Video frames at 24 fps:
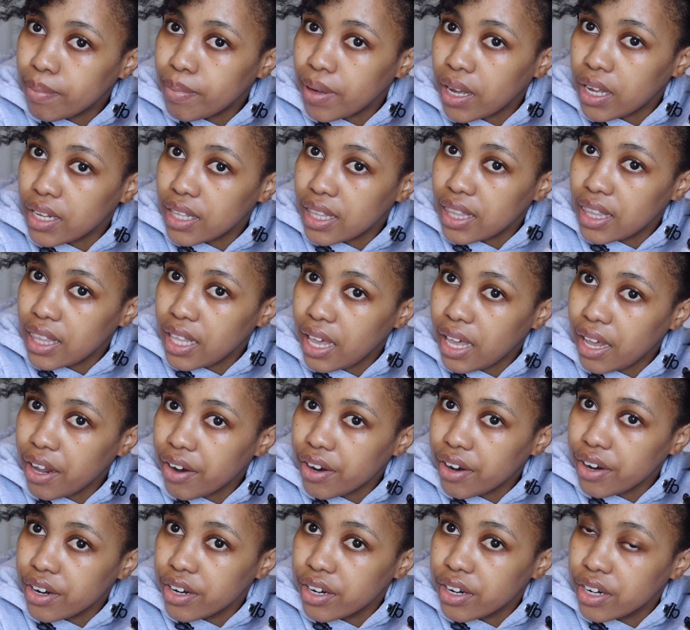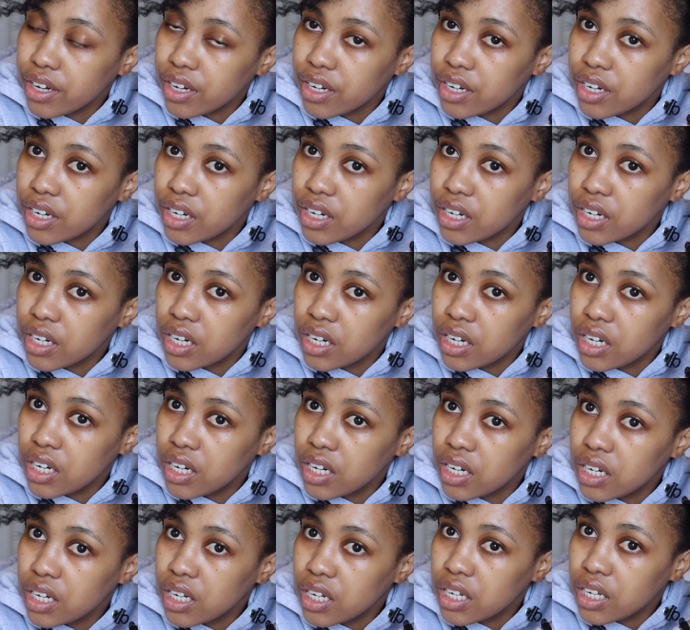And there is where I will be
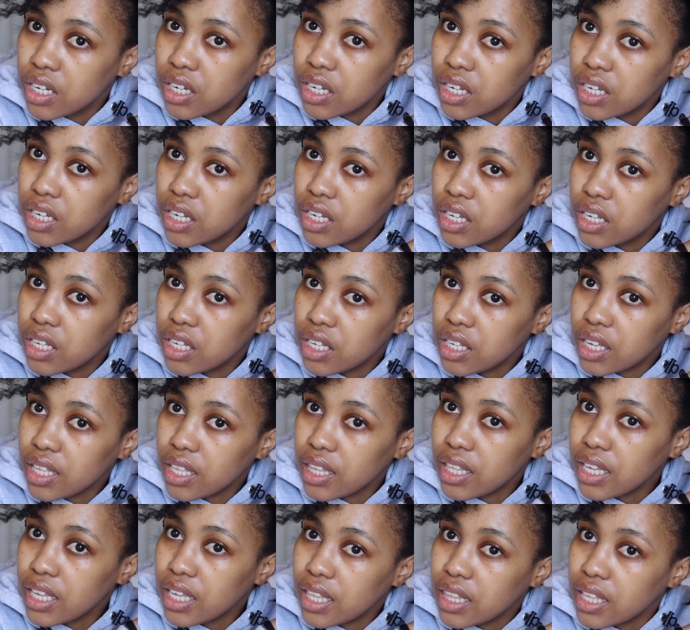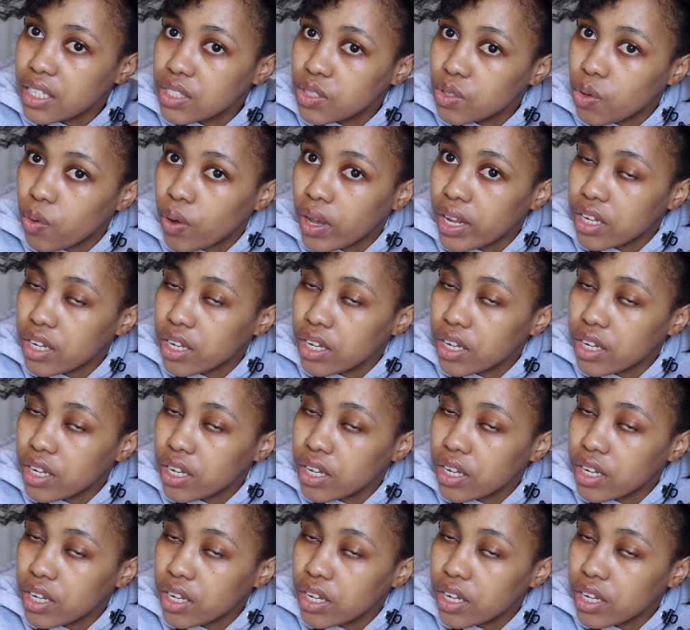trimming my hair, where it starts to